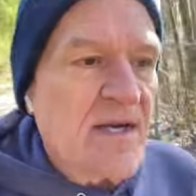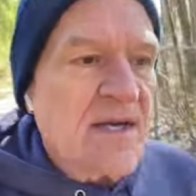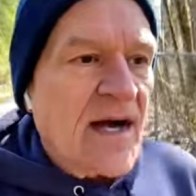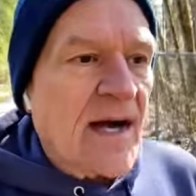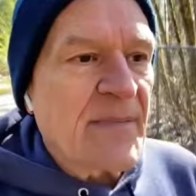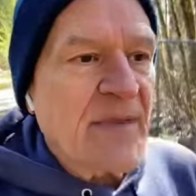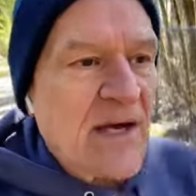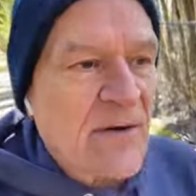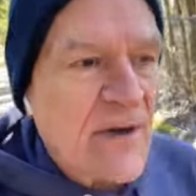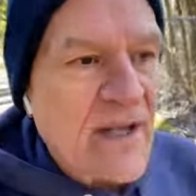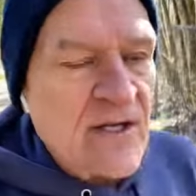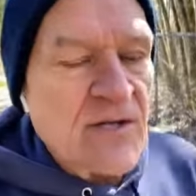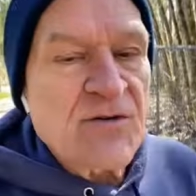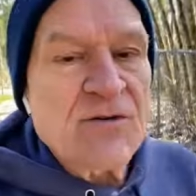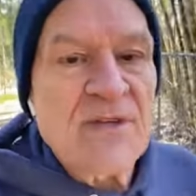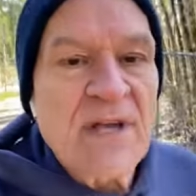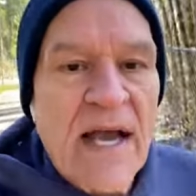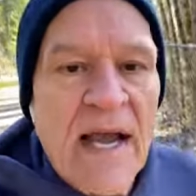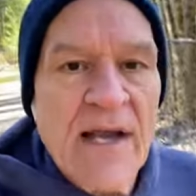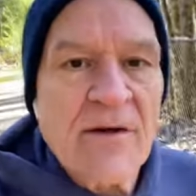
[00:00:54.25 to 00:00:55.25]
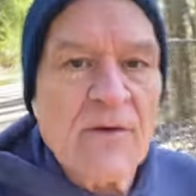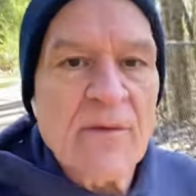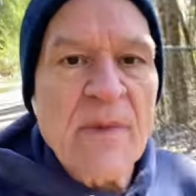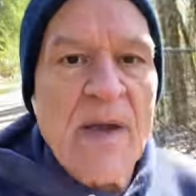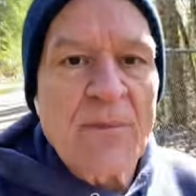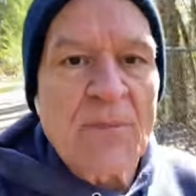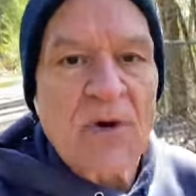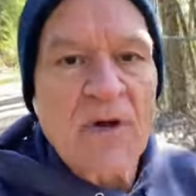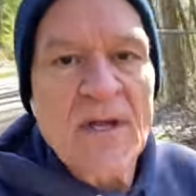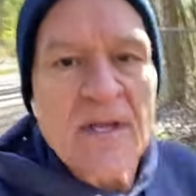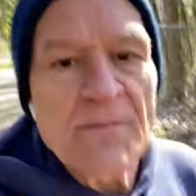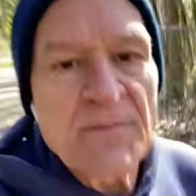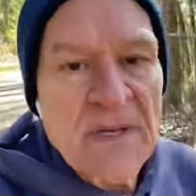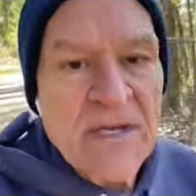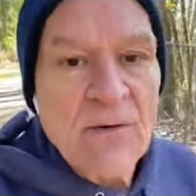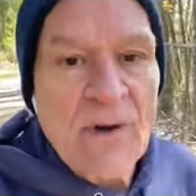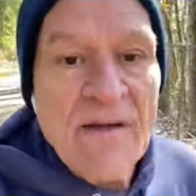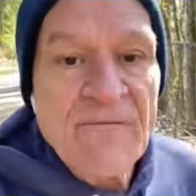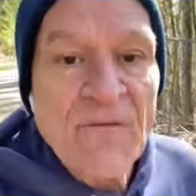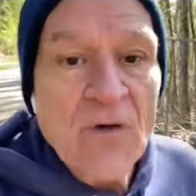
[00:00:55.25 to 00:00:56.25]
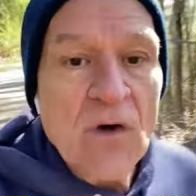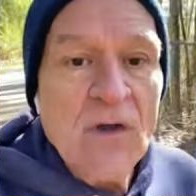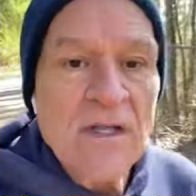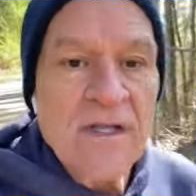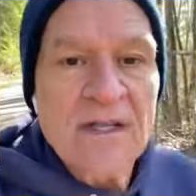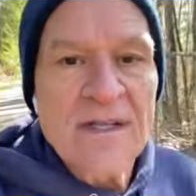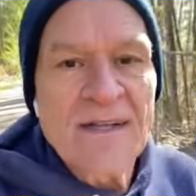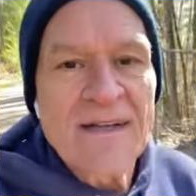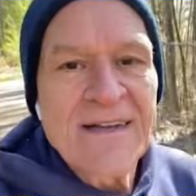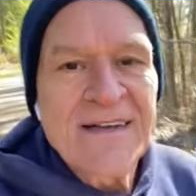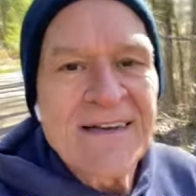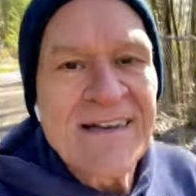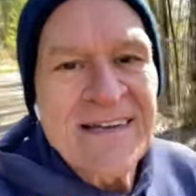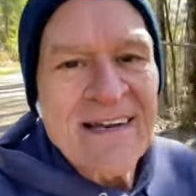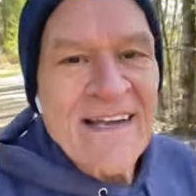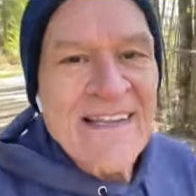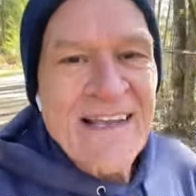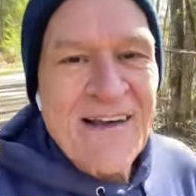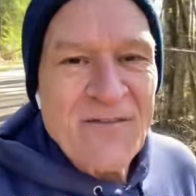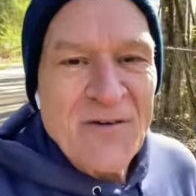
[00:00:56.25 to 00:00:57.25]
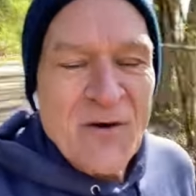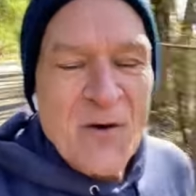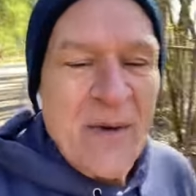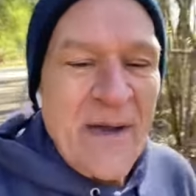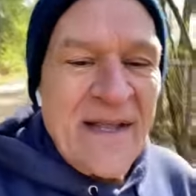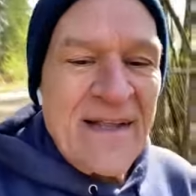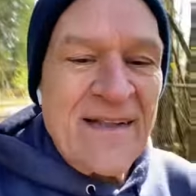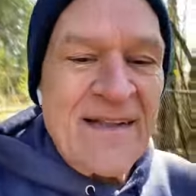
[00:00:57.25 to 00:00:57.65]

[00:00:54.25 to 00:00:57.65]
I'm That Gratitude Guy. Remember, be grateful and never quit.